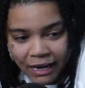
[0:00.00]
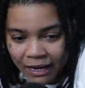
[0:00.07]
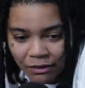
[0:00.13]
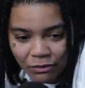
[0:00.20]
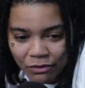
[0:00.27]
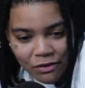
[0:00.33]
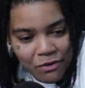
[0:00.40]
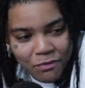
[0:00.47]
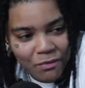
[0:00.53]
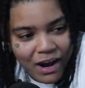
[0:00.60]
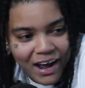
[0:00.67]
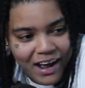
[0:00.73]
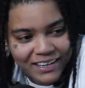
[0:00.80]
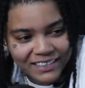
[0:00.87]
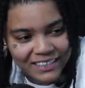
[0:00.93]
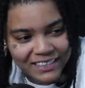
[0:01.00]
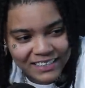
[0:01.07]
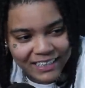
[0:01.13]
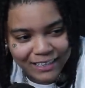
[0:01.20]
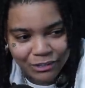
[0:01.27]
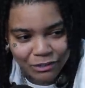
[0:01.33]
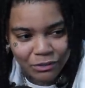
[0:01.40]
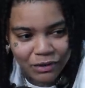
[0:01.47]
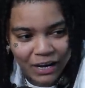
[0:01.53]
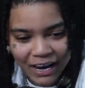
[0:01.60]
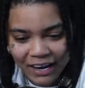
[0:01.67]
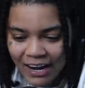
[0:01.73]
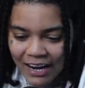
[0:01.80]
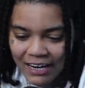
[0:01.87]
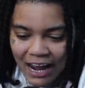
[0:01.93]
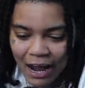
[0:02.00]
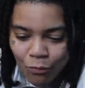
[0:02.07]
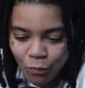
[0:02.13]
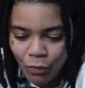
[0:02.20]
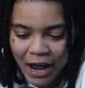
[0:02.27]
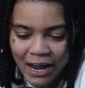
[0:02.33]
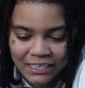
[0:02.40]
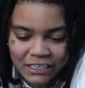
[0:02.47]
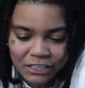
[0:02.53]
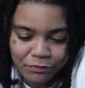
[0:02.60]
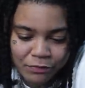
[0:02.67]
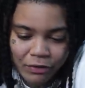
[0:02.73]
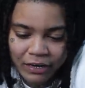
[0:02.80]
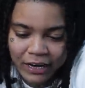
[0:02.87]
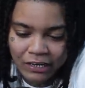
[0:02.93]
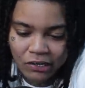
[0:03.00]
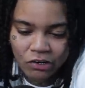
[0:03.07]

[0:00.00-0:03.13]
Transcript: I don't know why. I just seen through that, and I, I, I just felt like